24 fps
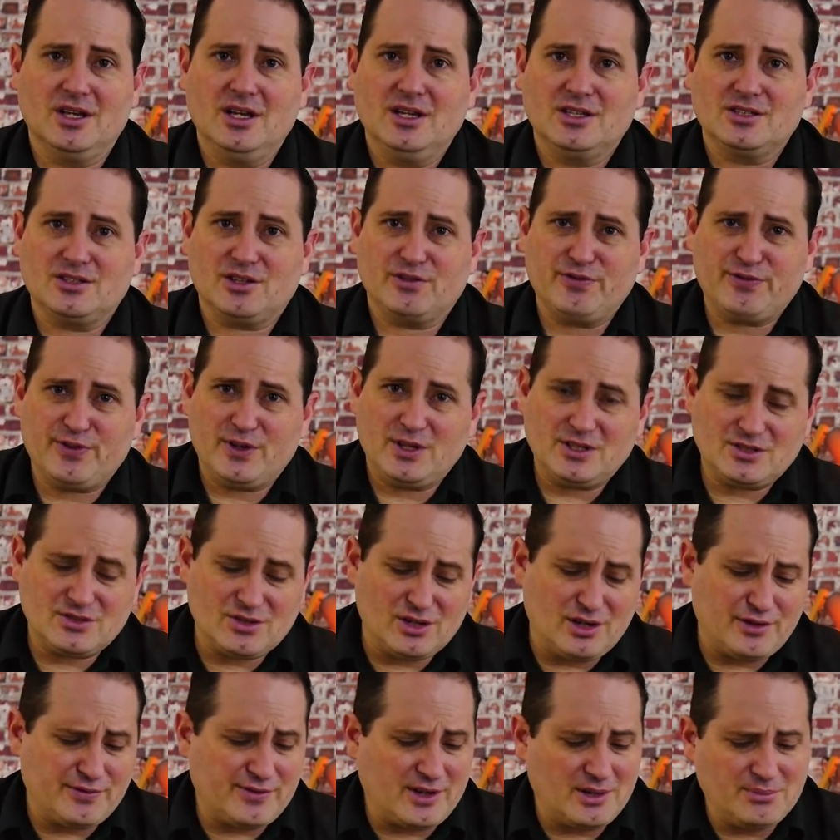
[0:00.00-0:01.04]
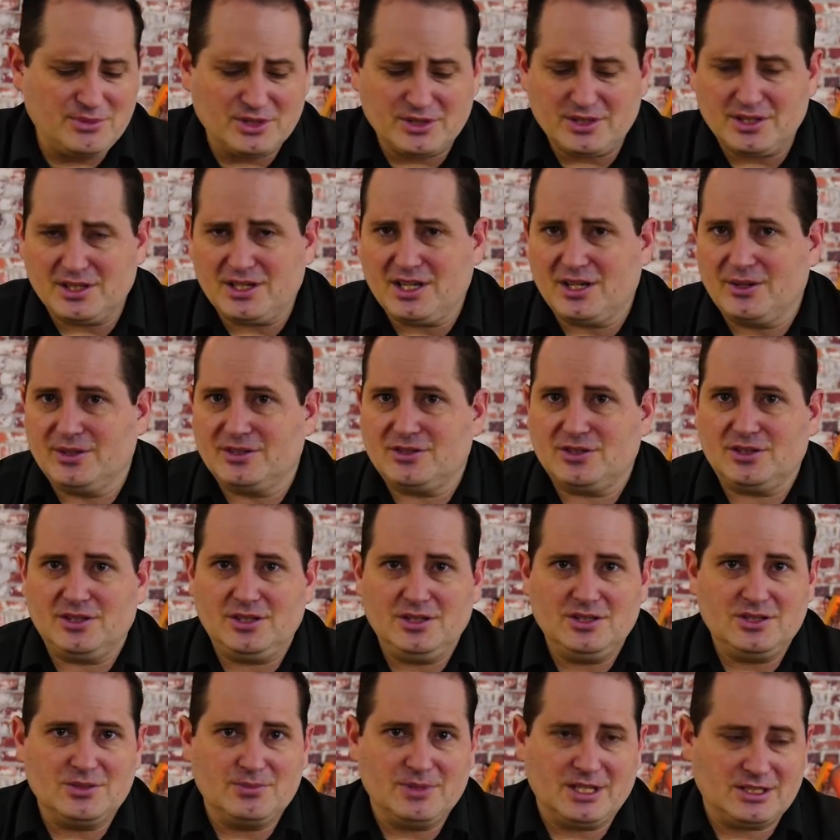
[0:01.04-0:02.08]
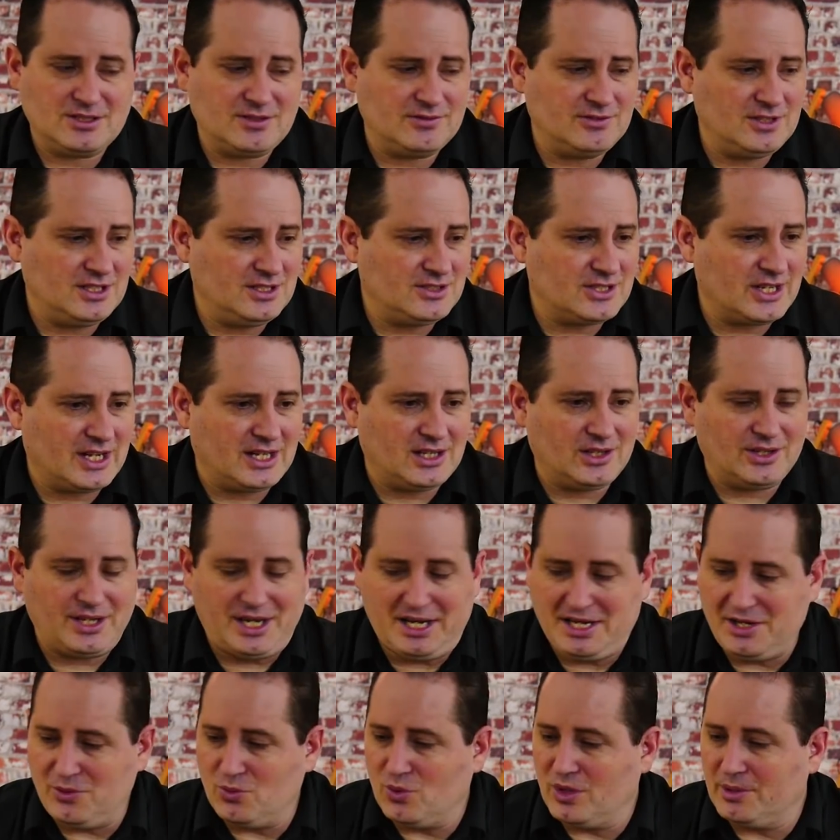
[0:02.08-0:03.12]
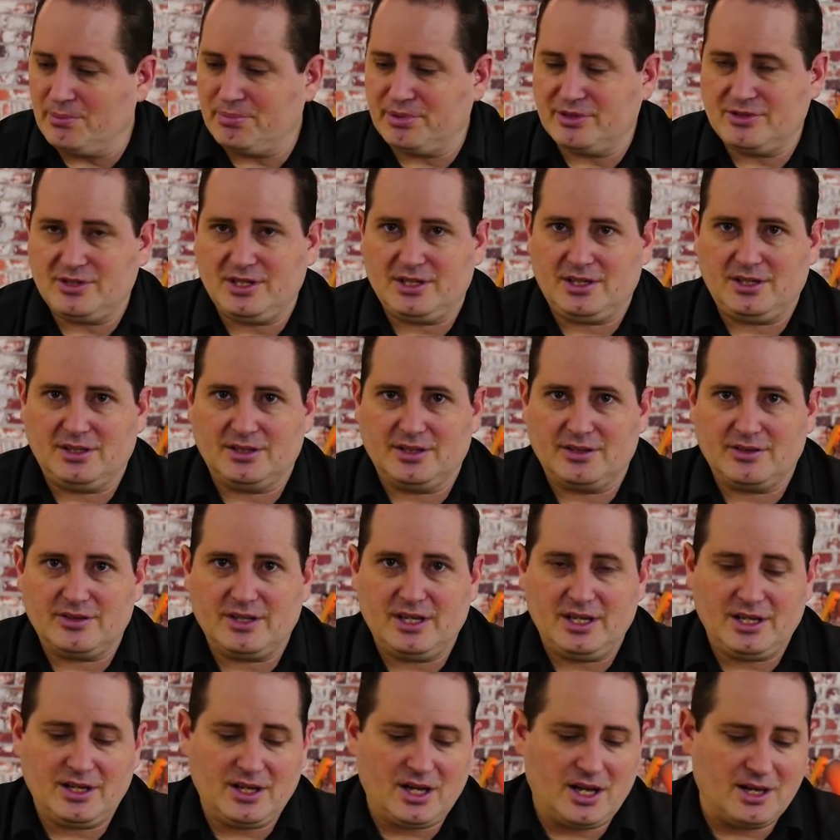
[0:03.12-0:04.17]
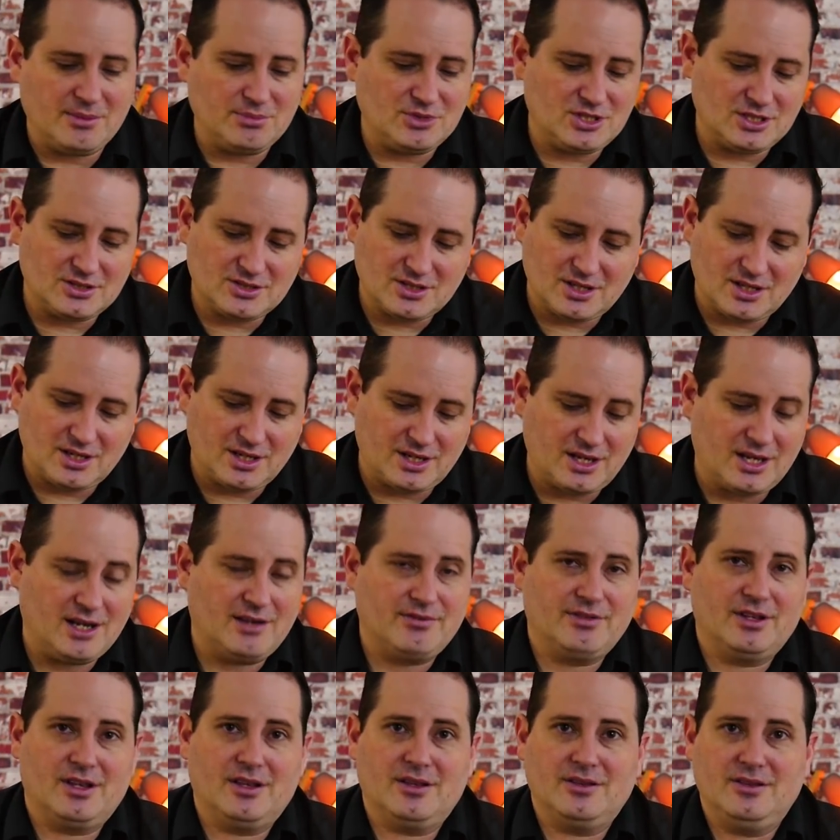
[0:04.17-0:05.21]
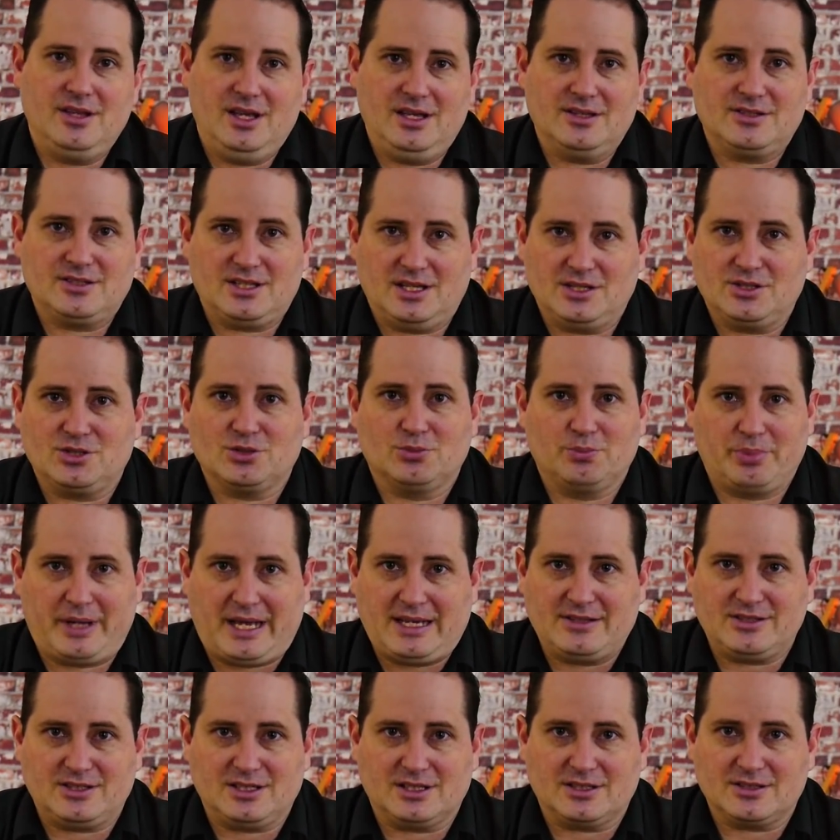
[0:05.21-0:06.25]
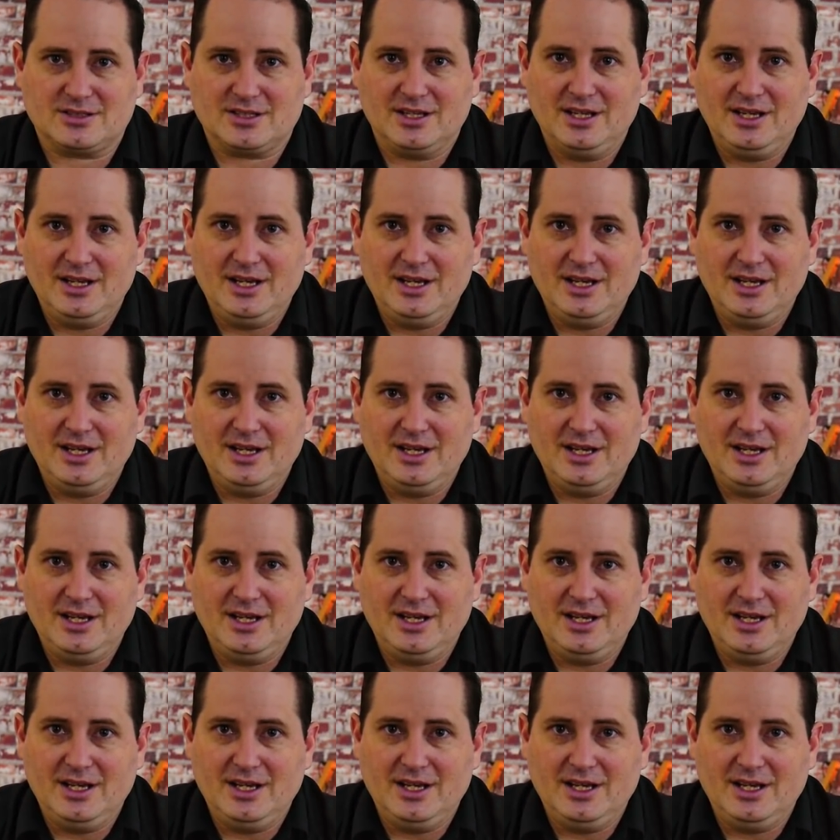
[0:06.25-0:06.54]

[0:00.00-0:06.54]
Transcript: So first off, I'm not going to go into huge amounts of detail on any one particular thing. I'm just going to cover the essential basics.